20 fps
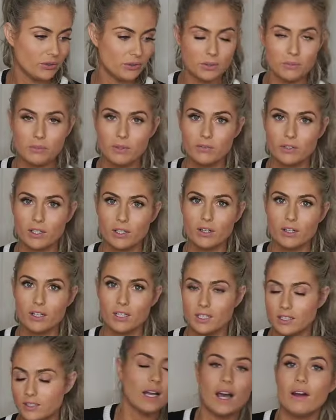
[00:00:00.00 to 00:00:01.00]
some of the
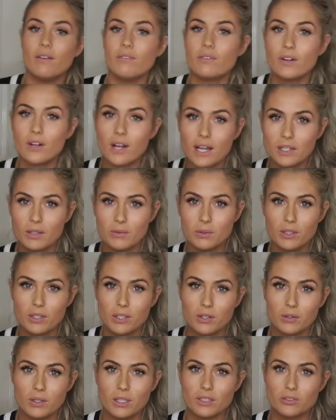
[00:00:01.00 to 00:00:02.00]
colours. And for anyone
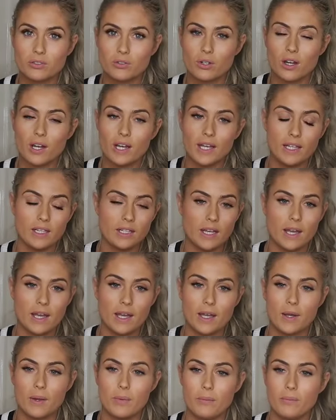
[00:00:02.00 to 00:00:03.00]
who is
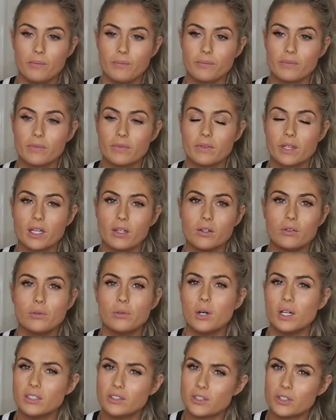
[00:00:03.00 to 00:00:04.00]
trying, who
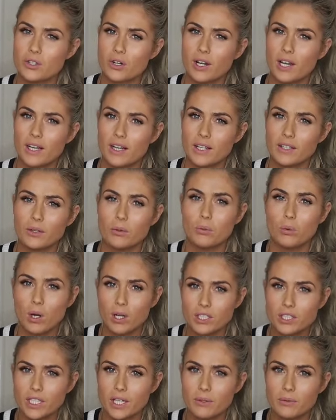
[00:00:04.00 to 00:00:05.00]
wants to try like the
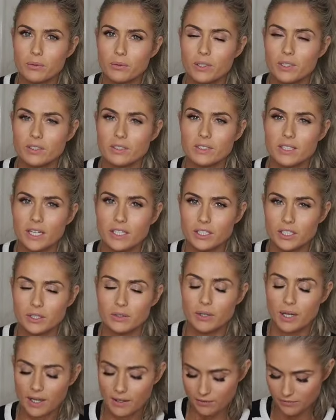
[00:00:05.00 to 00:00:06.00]
washout ones, they
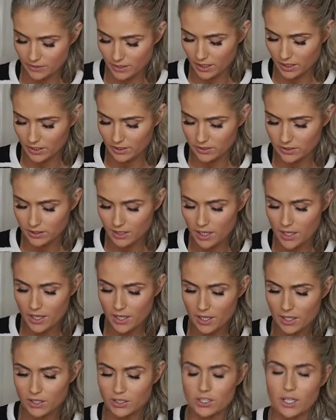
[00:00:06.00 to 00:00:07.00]
do have this
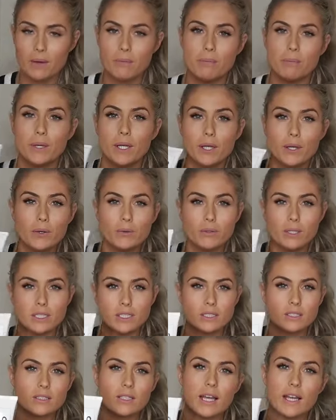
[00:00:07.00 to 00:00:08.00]
shampoo
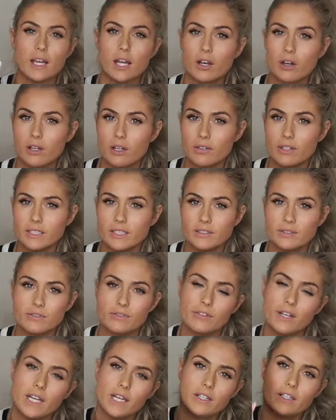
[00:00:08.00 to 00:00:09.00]
which is like a Colorista
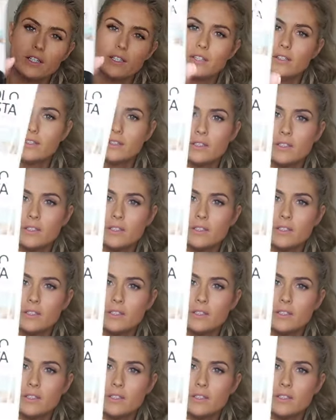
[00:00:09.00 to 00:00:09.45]
fader,